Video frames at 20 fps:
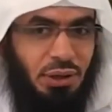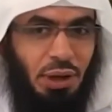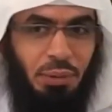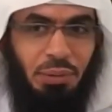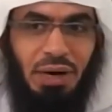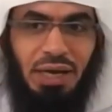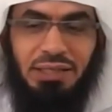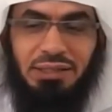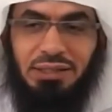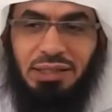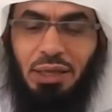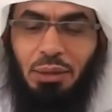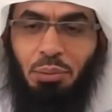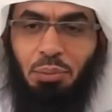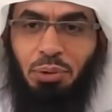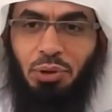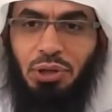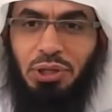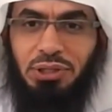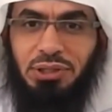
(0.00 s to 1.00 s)
I'm not
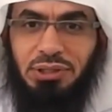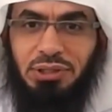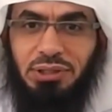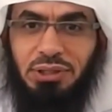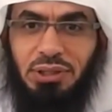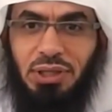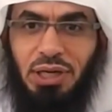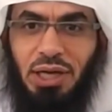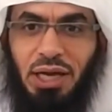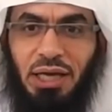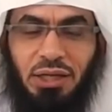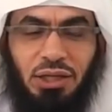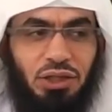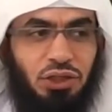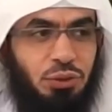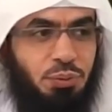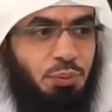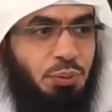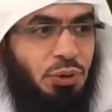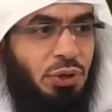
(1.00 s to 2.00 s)
saying bullets in
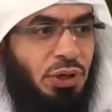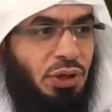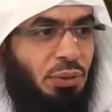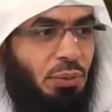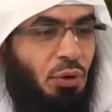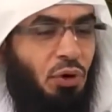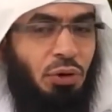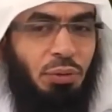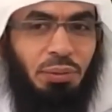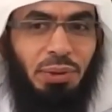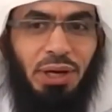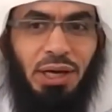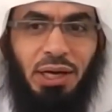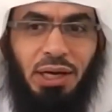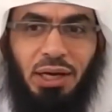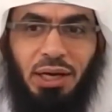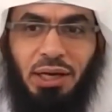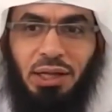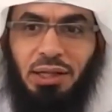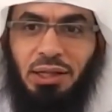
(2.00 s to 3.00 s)
the spur of the
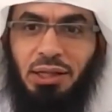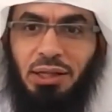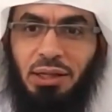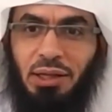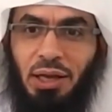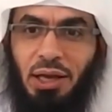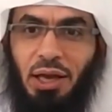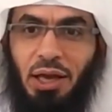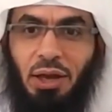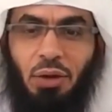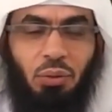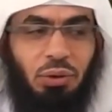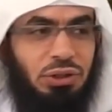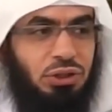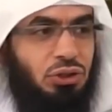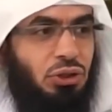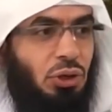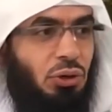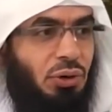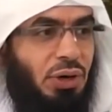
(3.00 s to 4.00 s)
moment and
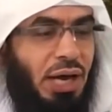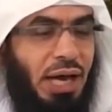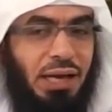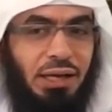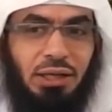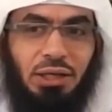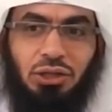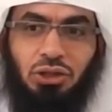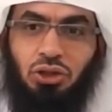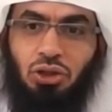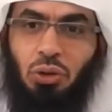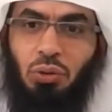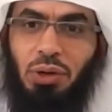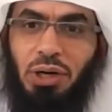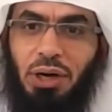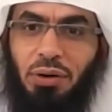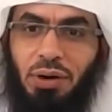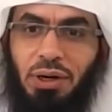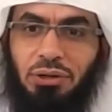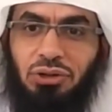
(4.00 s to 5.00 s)
what's going on. There's no
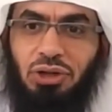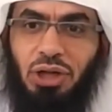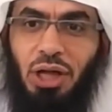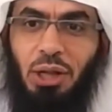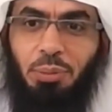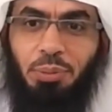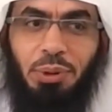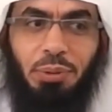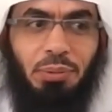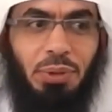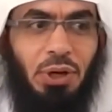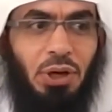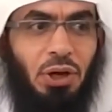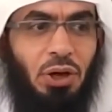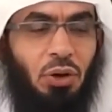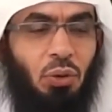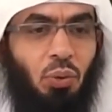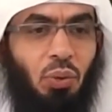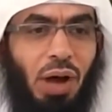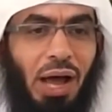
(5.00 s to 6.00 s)
one around to help him.
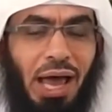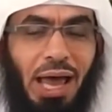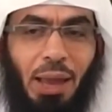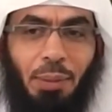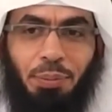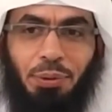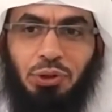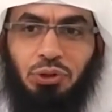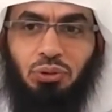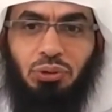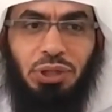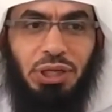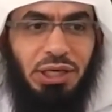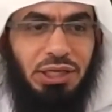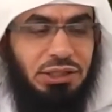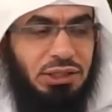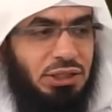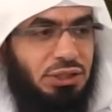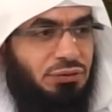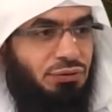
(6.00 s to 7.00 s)
What happens when he
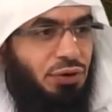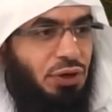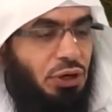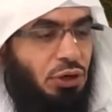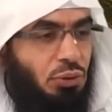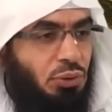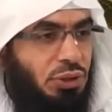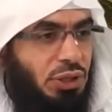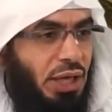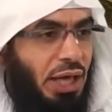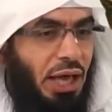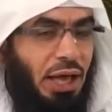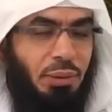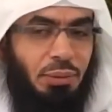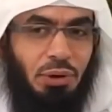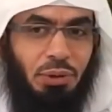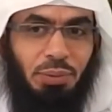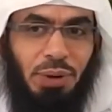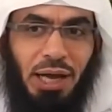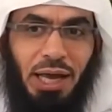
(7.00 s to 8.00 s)
hits his finger with a
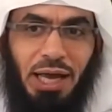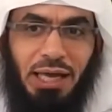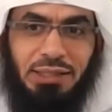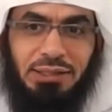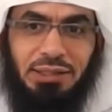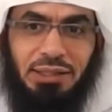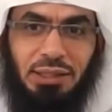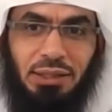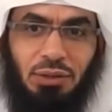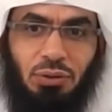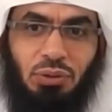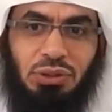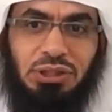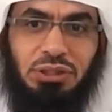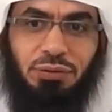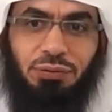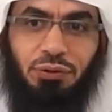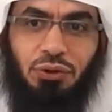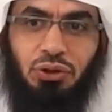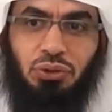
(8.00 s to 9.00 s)
hammer by accident?
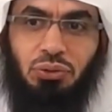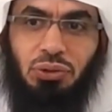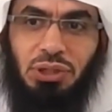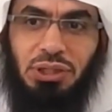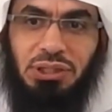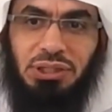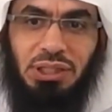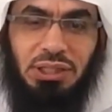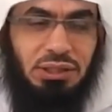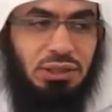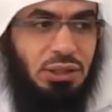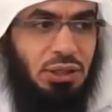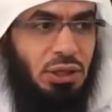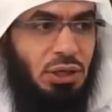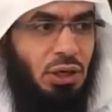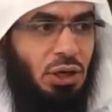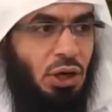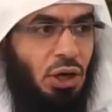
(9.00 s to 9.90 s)
What's the first word he says?